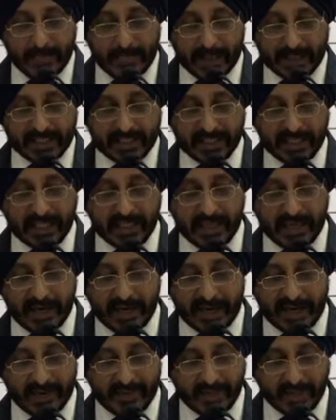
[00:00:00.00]
and senior
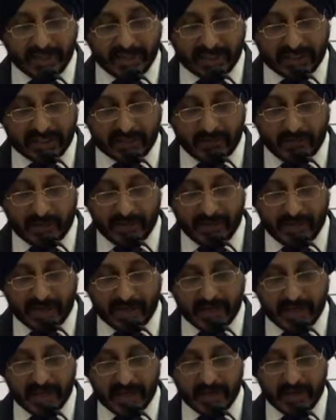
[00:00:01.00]
academicians from
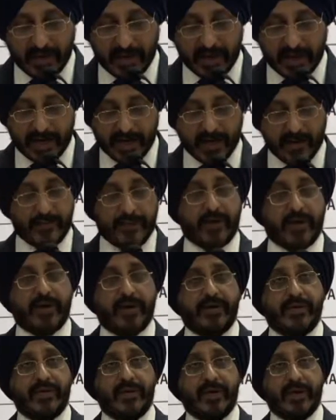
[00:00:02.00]
India and
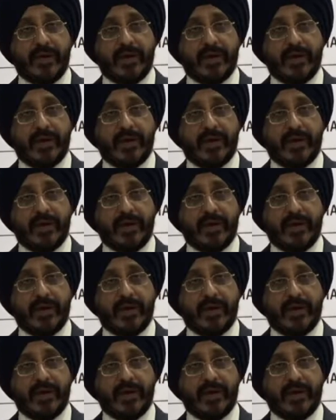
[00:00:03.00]
abroad.